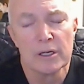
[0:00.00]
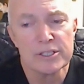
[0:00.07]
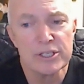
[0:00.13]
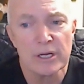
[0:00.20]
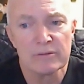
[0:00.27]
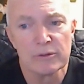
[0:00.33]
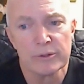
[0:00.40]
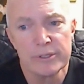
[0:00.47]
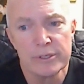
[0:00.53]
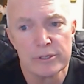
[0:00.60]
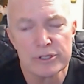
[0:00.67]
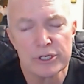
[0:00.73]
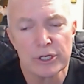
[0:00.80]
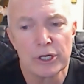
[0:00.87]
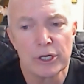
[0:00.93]
several
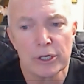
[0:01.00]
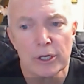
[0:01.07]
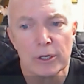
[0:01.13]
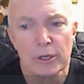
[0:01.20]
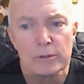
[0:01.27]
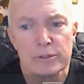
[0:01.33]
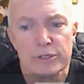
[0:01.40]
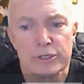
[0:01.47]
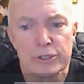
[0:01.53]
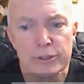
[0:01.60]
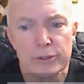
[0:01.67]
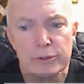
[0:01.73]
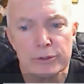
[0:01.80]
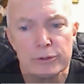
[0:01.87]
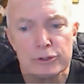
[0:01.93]
years ago
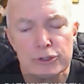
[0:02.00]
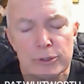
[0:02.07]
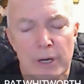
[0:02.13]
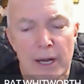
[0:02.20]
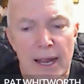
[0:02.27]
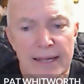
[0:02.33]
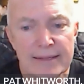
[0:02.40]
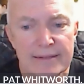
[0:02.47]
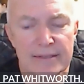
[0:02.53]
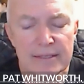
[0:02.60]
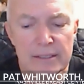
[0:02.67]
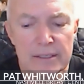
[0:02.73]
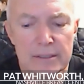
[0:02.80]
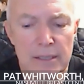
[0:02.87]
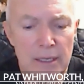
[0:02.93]
to track
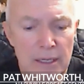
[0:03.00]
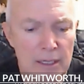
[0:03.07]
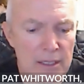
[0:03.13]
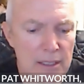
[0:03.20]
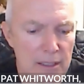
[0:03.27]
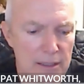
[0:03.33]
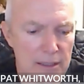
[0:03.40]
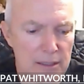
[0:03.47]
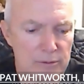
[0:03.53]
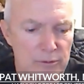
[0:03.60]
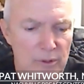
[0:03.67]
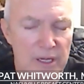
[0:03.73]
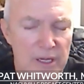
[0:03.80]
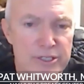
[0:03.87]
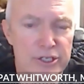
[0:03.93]
the
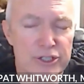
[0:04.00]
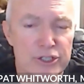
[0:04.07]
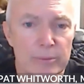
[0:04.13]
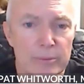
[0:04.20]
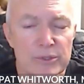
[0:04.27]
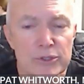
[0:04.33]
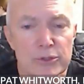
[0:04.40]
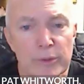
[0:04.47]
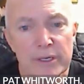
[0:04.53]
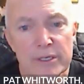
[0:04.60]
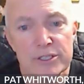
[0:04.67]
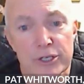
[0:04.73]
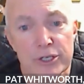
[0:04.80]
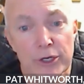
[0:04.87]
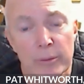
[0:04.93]
relationship between
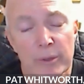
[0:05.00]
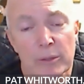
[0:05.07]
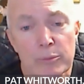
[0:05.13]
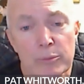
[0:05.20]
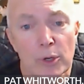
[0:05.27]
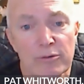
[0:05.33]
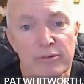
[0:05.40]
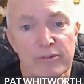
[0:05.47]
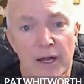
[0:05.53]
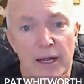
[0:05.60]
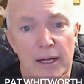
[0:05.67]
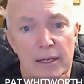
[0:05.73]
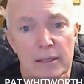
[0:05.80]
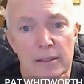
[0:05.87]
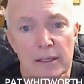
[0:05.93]
genomic
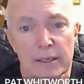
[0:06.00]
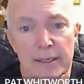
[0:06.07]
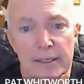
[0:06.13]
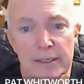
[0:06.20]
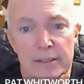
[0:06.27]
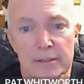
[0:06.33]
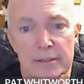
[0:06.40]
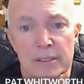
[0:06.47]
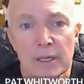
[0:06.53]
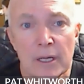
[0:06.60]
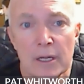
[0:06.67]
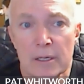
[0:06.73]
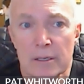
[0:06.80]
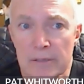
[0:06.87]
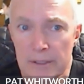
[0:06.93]
profile and,
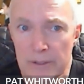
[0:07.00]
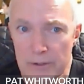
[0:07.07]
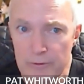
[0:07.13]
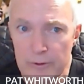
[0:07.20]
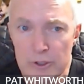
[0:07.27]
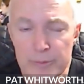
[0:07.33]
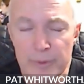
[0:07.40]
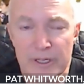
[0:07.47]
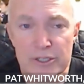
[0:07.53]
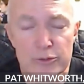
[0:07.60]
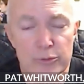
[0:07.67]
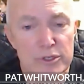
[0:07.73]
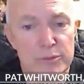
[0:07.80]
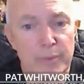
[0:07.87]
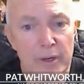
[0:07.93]
in the first place,
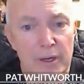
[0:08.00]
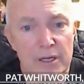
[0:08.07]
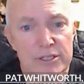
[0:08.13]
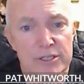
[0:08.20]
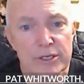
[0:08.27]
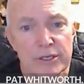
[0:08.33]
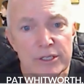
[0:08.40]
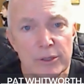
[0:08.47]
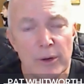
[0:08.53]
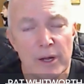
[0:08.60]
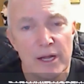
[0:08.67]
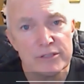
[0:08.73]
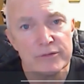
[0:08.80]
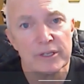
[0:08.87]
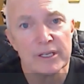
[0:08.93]
response to
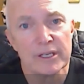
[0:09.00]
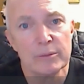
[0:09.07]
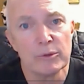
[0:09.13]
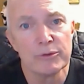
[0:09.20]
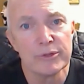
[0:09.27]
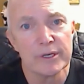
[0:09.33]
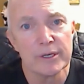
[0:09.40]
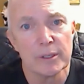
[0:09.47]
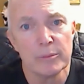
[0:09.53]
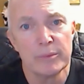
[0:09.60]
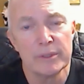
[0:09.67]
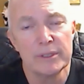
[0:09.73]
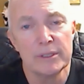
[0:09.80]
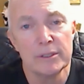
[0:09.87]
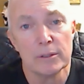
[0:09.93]
neoadjuvant
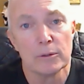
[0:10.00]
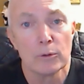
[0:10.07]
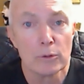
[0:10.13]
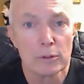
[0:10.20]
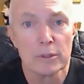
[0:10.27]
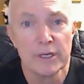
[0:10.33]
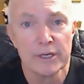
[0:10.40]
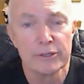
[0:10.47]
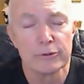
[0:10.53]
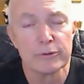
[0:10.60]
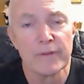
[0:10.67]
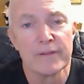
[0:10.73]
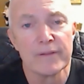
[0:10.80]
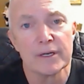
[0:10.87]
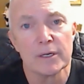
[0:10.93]
chemotherapy or
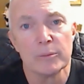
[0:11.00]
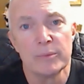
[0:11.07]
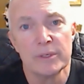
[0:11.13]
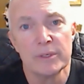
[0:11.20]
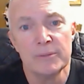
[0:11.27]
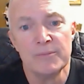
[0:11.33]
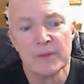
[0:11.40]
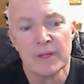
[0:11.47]
endocrine therapy.